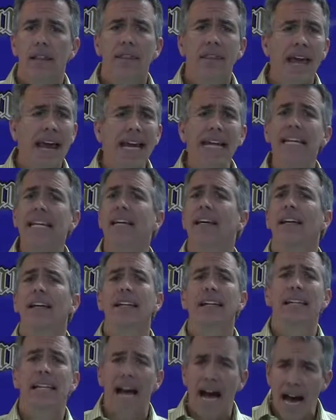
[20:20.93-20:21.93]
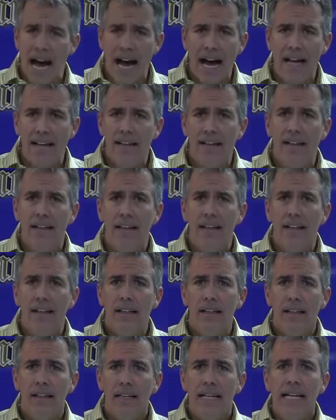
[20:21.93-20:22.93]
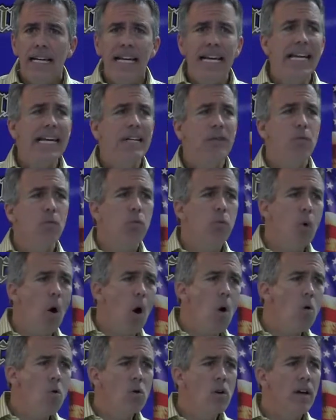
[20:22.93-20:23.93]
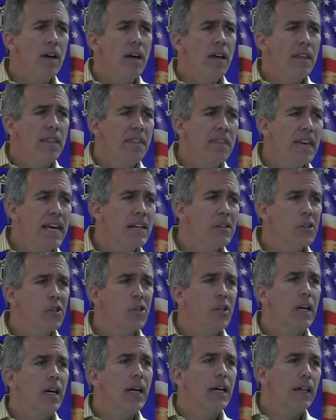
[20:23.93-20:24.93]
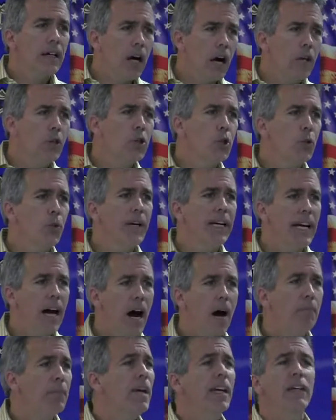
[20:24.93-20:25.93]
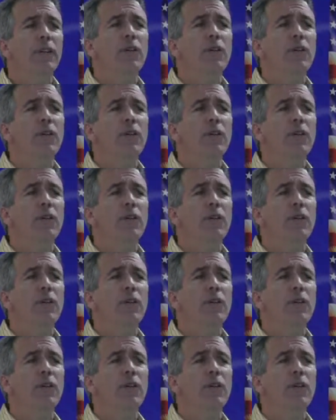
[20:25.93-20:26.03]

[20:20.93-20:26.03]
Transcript: Thank God. He woke this country up.